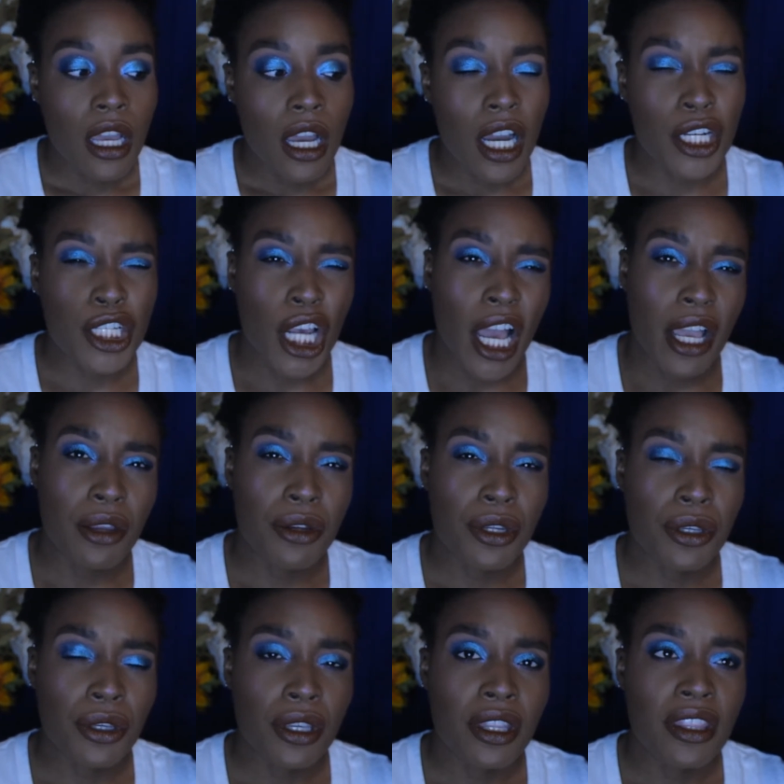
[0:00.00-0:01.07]
a
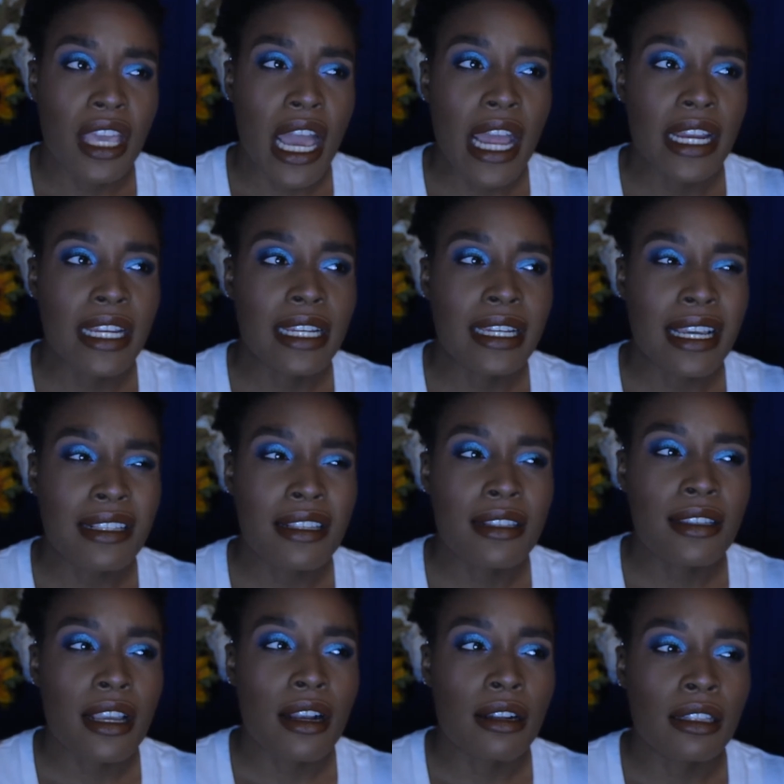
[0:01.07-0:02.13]
childhood that
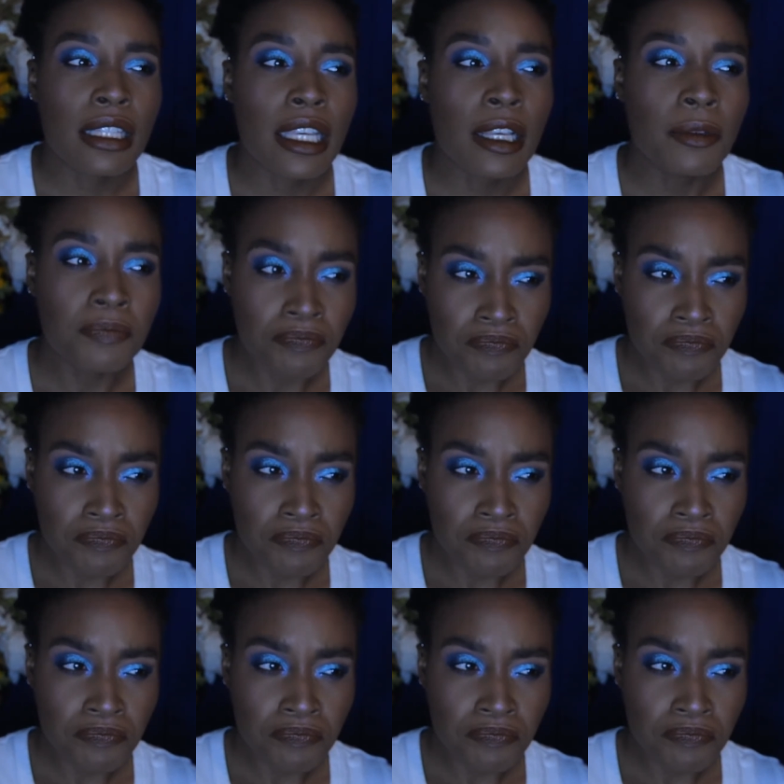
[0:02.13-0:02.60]
necessarily